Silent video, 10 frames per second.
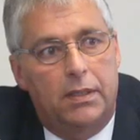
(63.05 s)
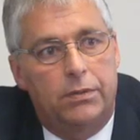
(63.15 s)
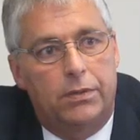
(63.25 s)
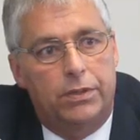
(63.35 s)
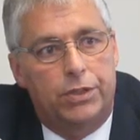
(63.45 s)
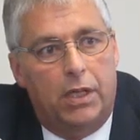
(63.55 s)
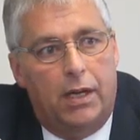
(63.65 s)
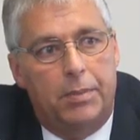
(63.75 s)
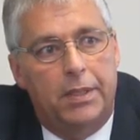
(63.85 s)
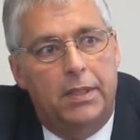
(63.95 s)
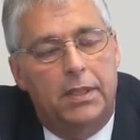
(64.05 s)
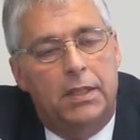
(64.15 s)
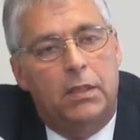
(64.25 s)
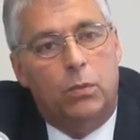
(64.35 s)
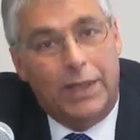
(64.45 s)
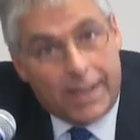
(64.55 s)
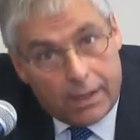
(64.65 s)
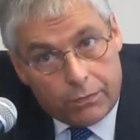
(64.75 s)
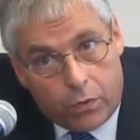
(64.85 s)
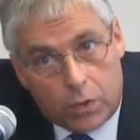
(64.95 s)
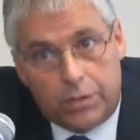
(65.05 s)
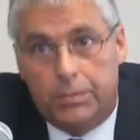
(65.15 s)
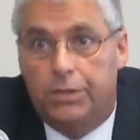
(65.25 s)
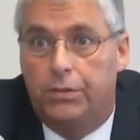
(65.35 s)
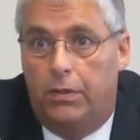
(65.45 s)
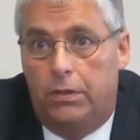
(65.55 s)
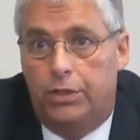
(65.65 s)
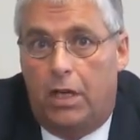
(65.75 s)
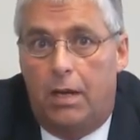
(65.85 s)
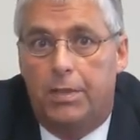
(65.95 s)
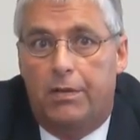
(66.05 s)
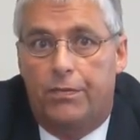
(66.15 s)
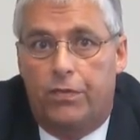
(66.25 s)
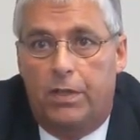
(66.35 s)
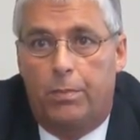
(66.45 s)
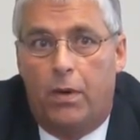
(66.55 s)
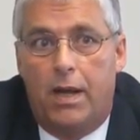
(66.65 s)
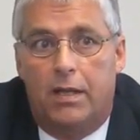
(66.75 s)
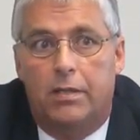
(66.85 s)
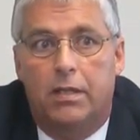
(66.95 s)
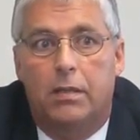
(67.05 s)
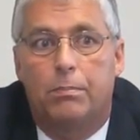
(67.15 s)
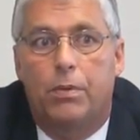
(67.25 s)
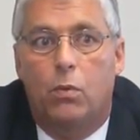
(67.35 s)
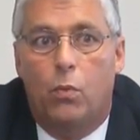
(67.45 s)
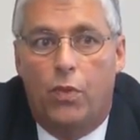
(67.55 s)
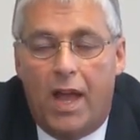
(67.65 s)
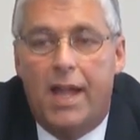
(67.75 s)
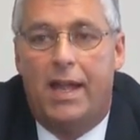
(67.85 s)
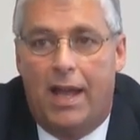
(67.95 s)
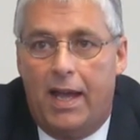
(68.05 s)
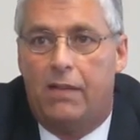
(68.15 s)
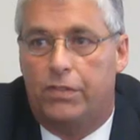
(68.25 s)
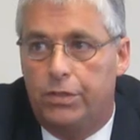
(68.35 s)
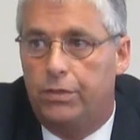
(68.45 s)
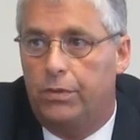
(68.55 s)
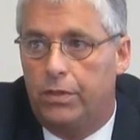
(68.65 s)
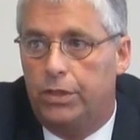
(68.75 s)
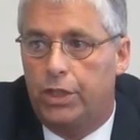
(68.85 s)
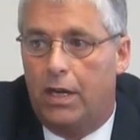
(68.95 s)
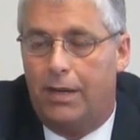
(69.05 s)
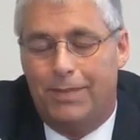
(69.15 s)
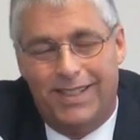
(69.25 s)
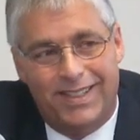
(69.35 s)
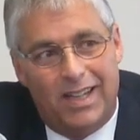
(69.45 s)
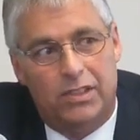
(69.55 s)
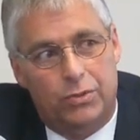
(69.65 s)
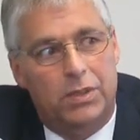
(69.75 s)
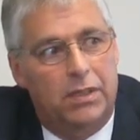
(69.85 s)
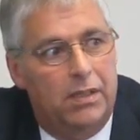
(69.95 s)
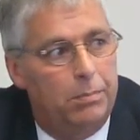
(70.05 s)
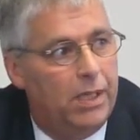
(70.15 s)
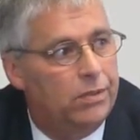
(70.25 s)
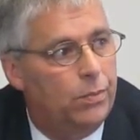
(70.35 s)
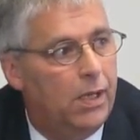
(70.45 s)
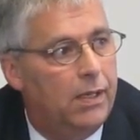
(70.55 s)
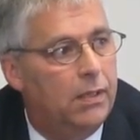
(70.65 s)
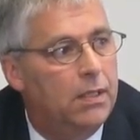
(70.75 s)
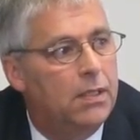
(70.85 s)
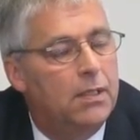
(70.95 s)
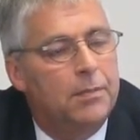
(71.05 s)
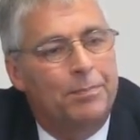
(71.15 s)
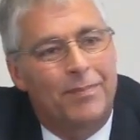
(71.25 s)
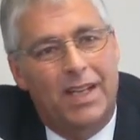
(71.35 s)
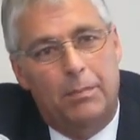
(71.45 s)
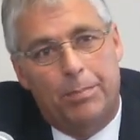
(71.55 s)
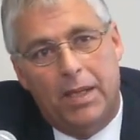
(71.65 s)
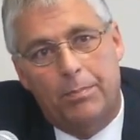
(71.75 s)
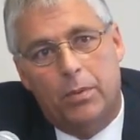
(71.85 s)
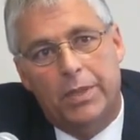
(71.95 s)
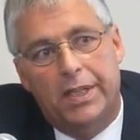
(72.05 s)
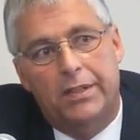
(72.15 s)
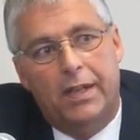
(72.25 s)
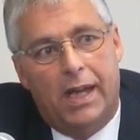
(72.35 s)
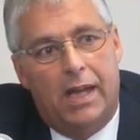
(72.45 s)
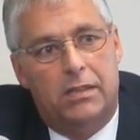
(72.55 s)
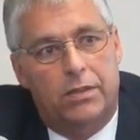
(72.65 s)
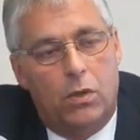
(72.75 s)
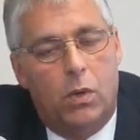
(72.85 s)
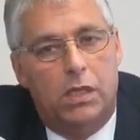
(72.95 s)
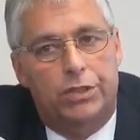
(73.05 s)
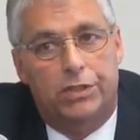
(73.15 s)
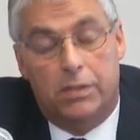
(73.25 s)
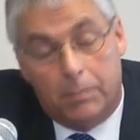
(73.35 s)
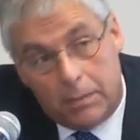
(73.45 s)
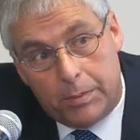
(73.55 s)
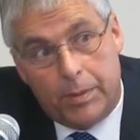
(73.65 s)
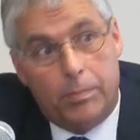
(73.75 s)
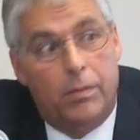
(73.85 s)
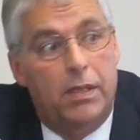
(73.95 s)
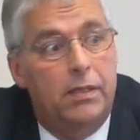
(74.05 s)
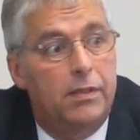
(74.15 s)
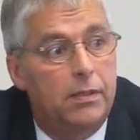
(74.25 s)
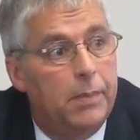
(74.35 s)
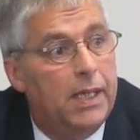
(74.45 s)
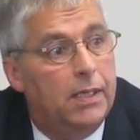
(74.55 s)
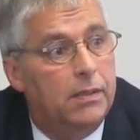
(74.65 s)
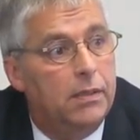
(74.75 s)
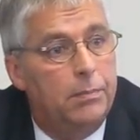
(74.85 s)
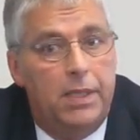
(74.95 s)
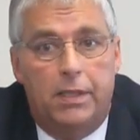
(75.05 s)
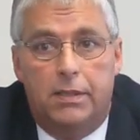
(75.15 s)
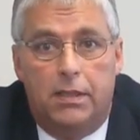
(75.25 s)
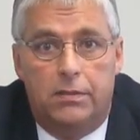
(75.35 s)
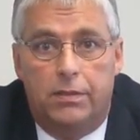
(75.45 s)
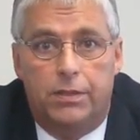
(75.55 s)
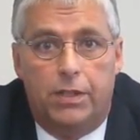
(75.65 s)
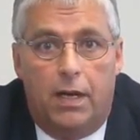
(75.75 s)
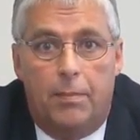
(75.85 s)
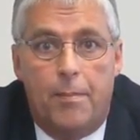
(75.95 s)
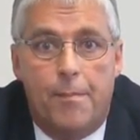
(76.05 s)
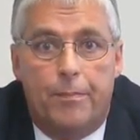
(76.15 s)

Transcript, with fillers: they do their job. We can't force them to do their job, it's free press. But they have to do their job, and that is really the best way. And people need to ask the questions, and maybe people need to demand that the media does their job